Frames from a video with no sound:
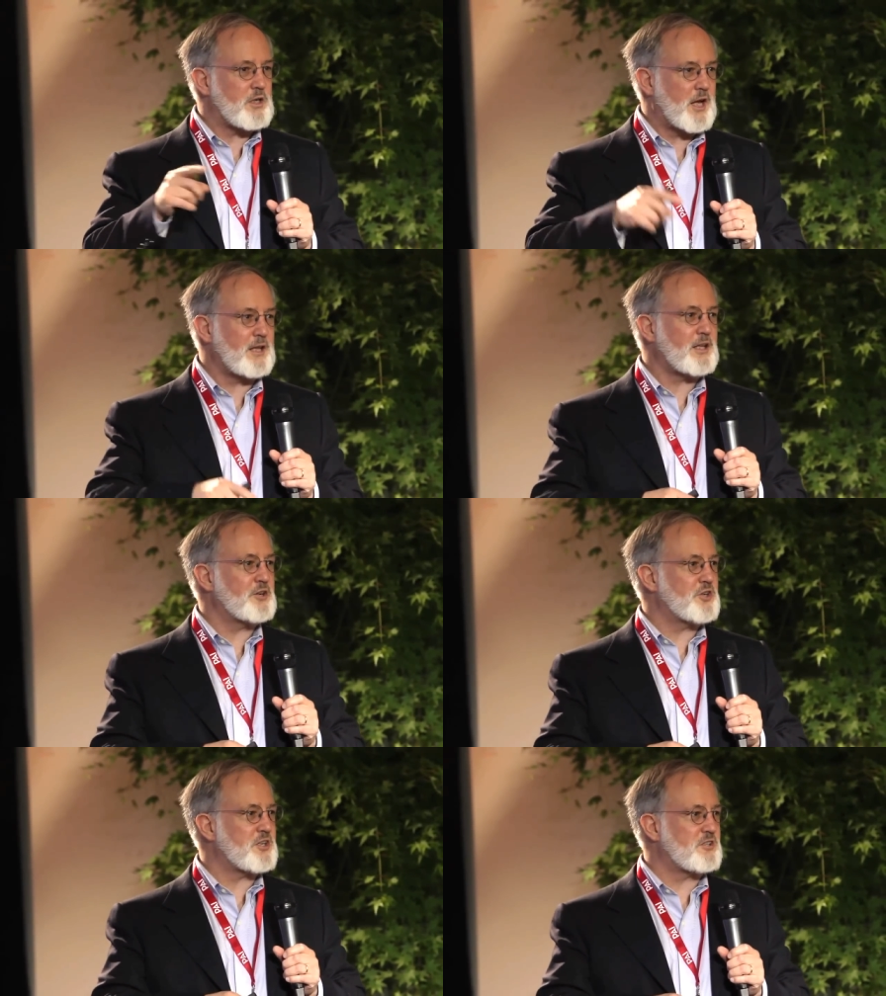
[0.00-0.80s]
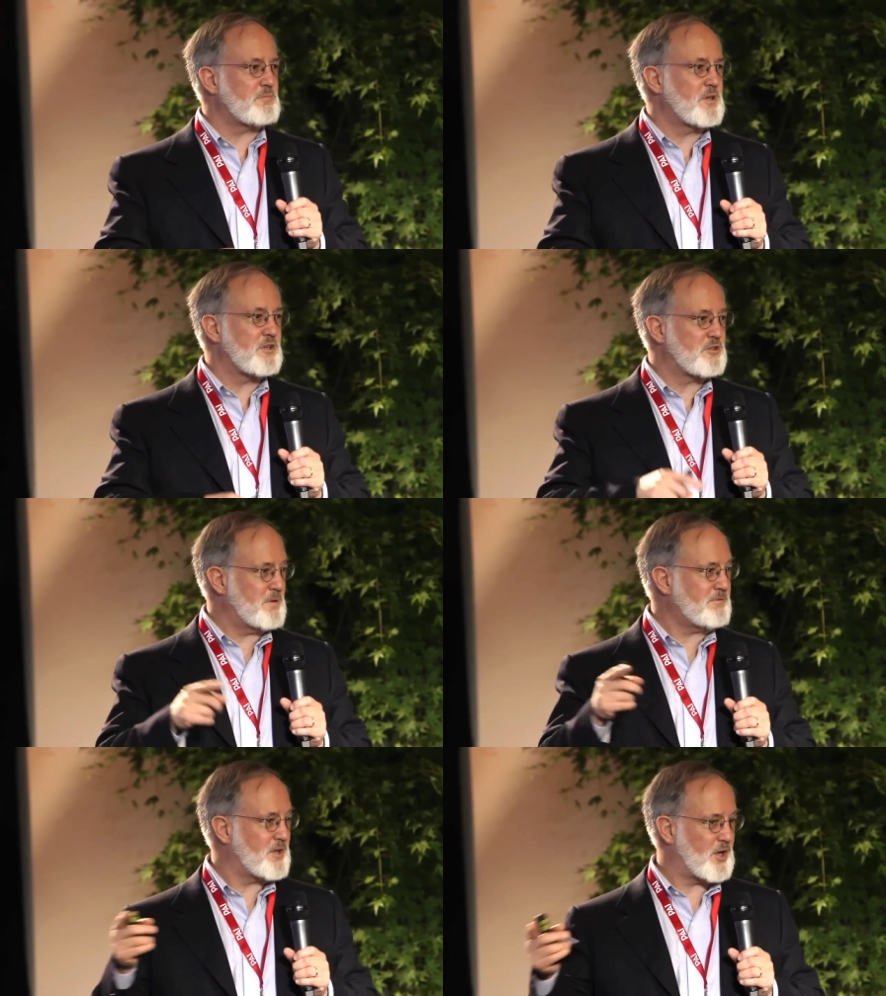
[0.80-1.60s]
What can digest them
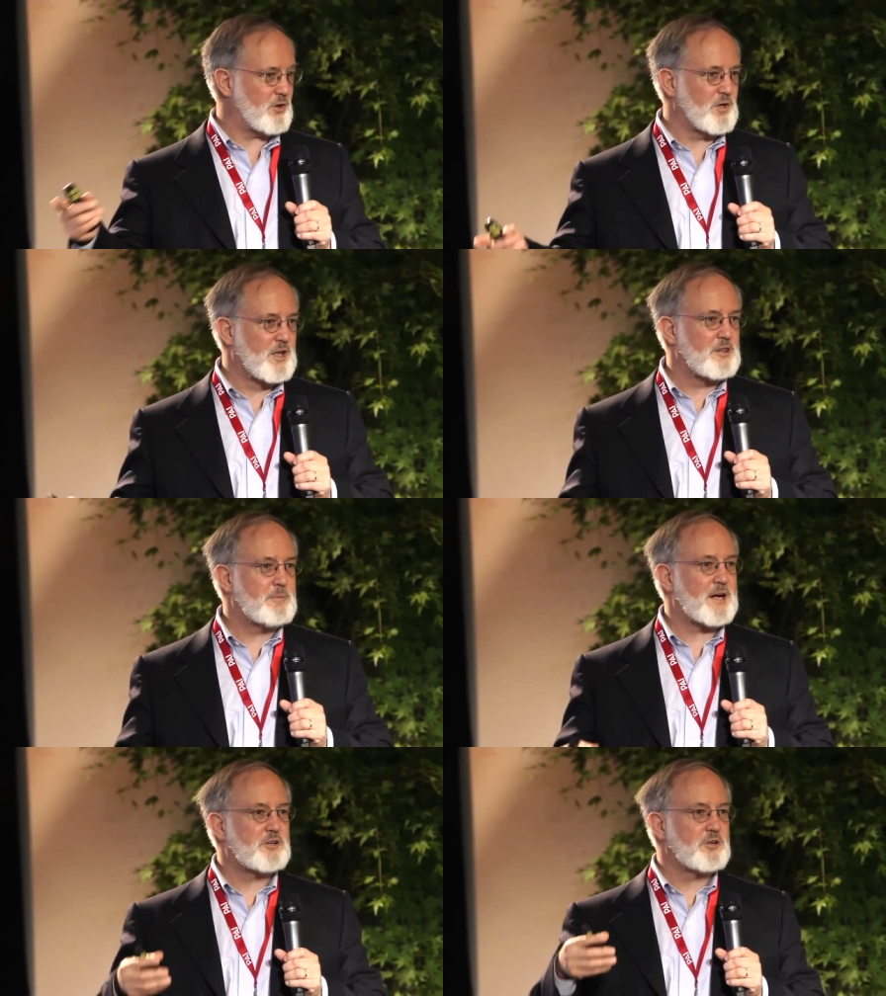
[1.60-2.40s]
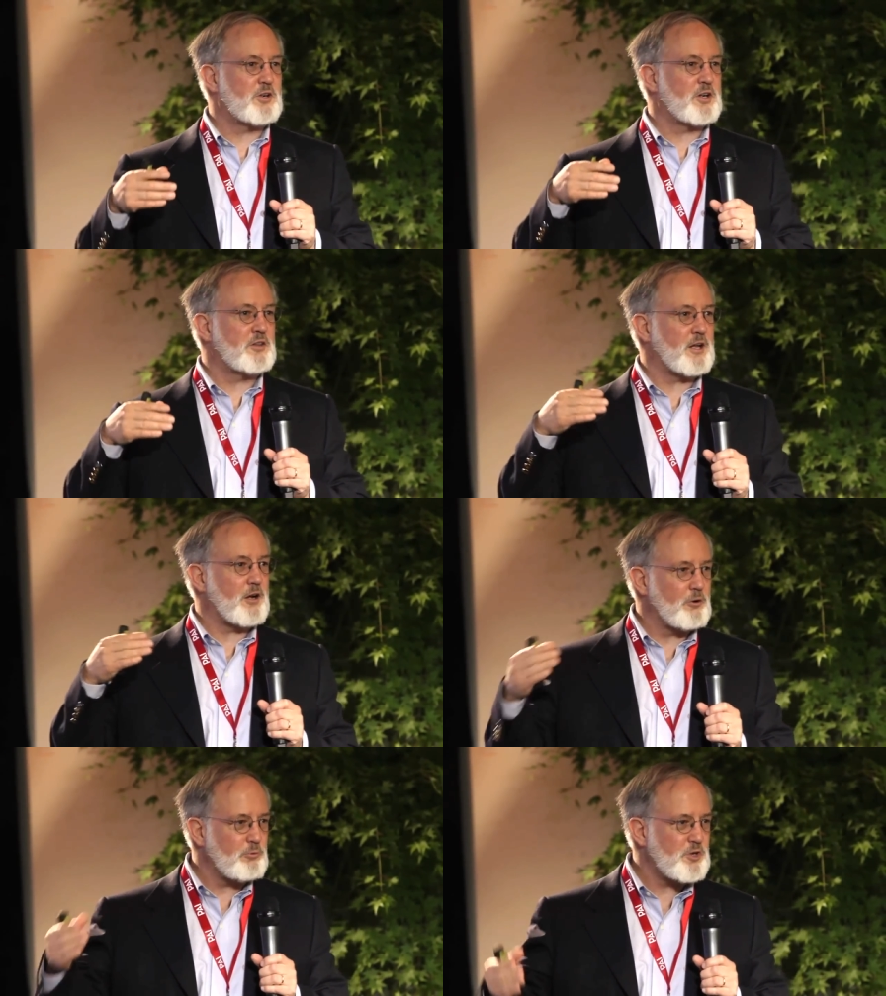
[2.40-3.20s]
is bifido, the bacteria
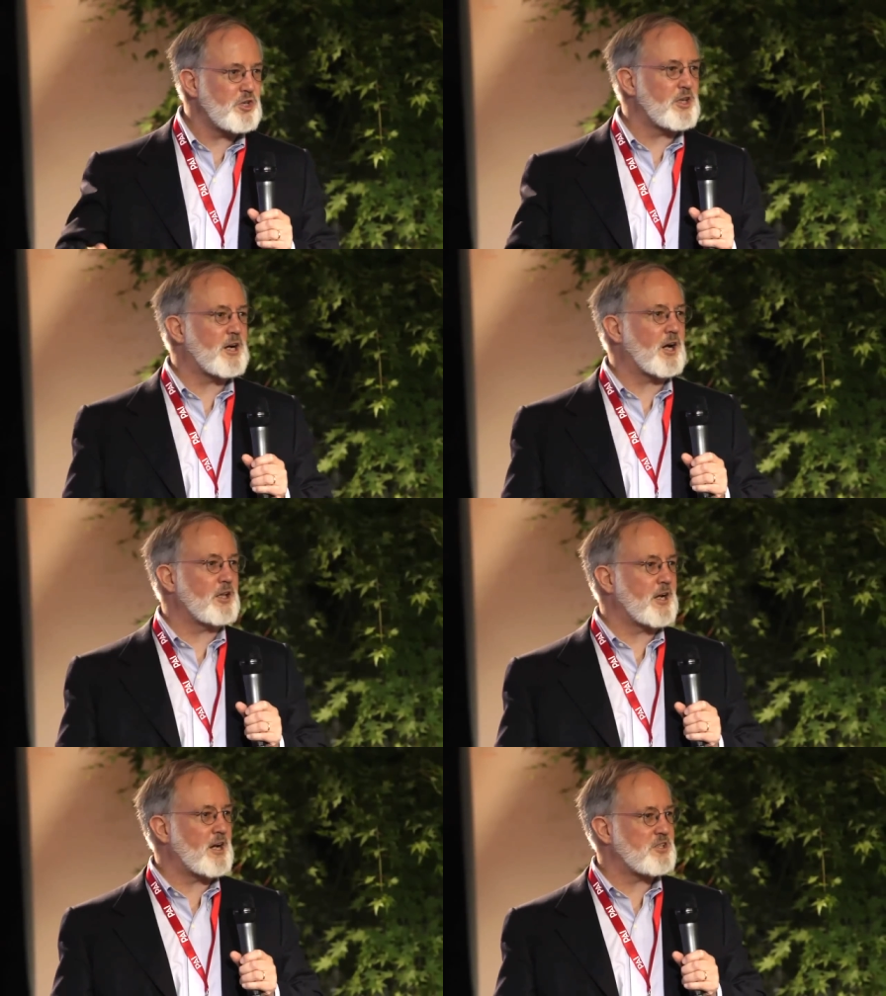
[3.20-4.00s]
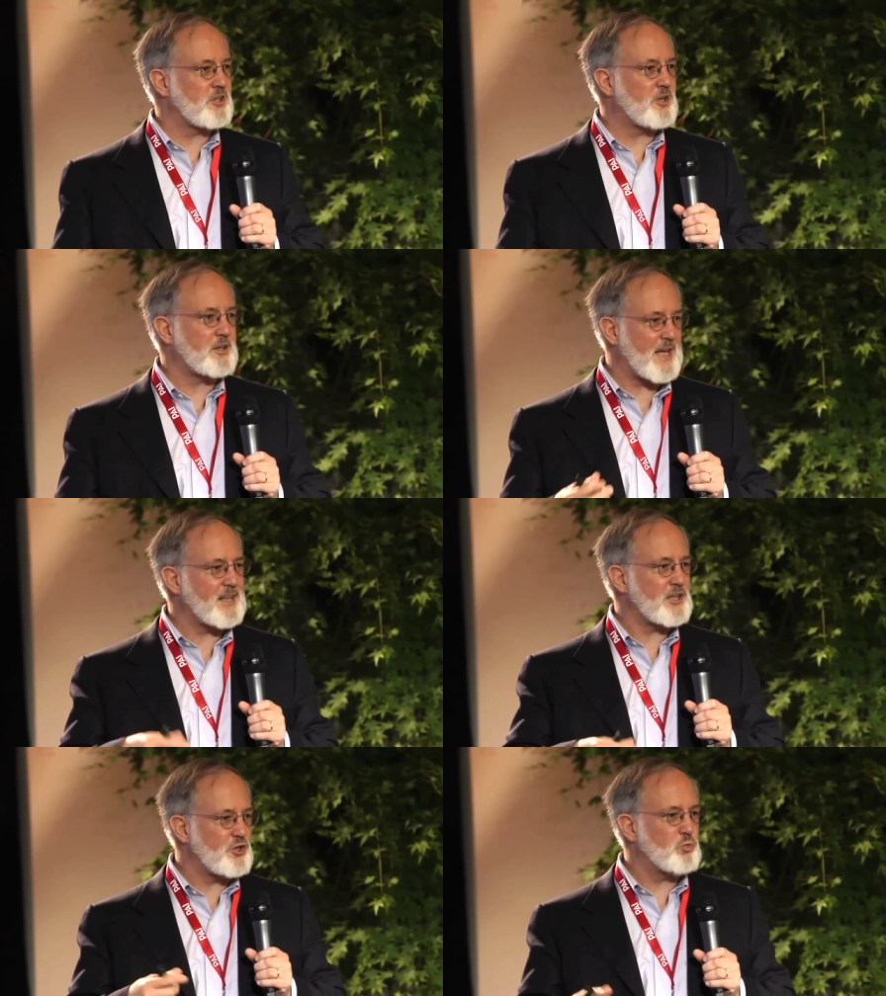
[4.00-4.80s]
that originally colonized the gut
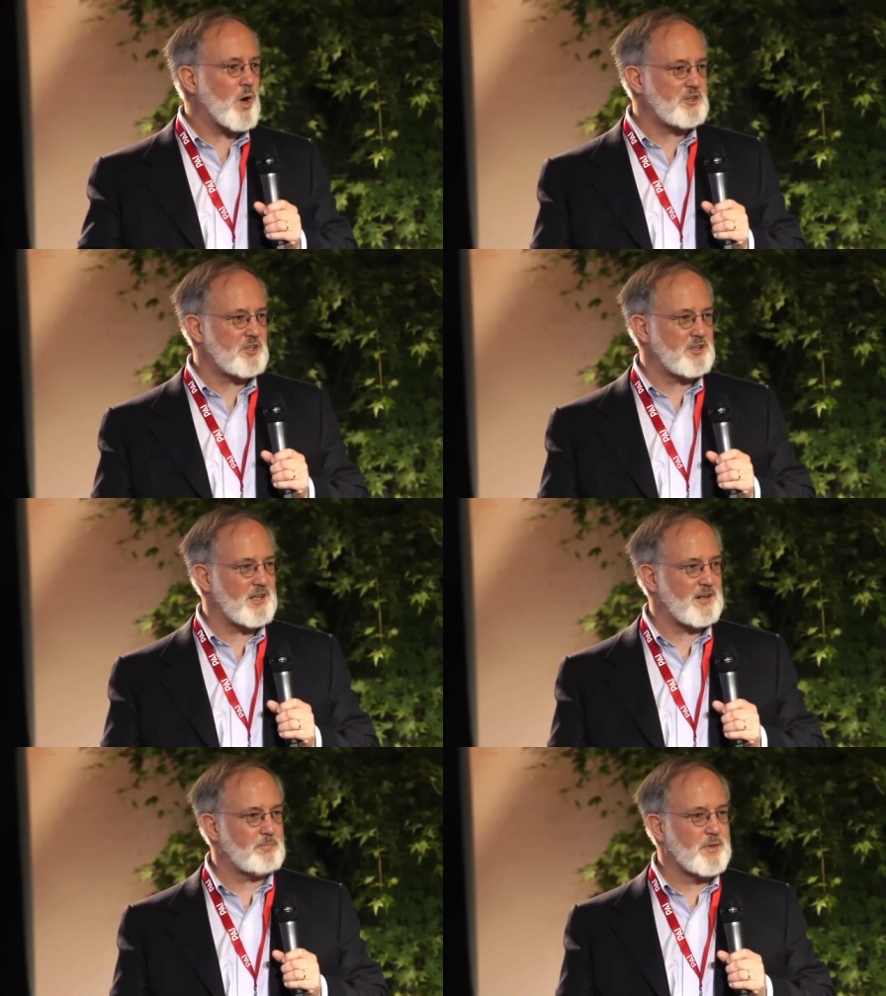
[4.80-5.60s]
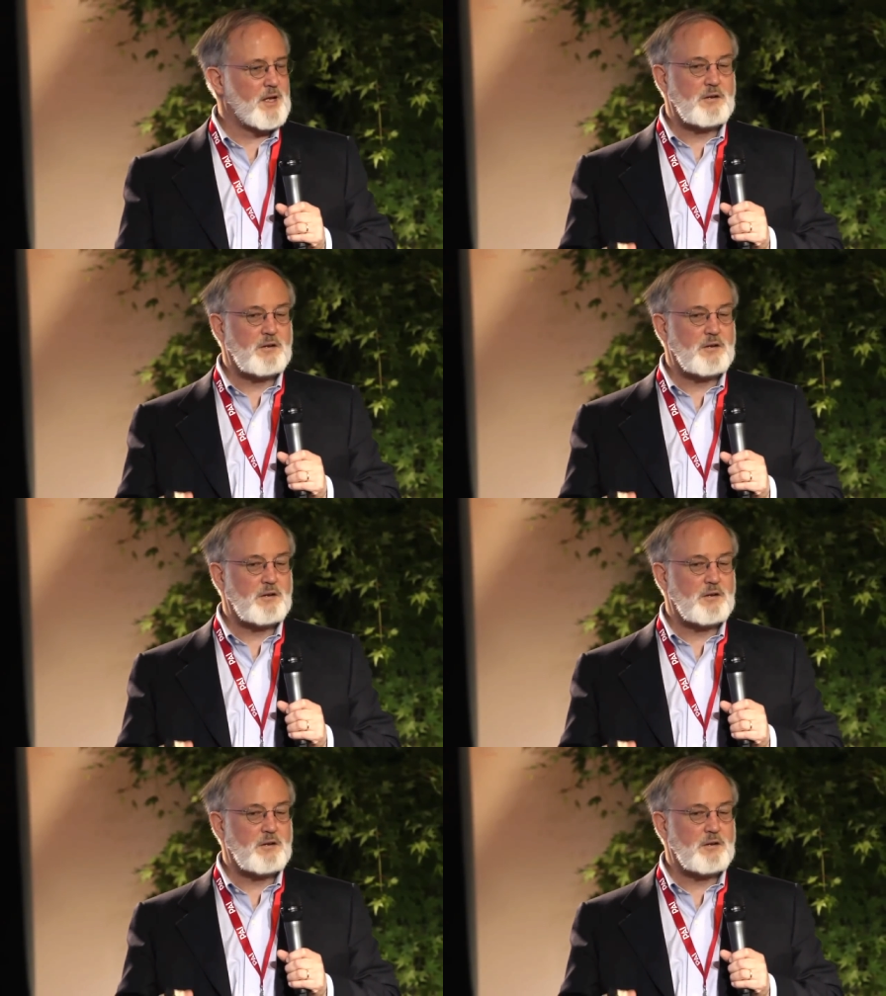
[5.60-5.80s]
and that you want in there.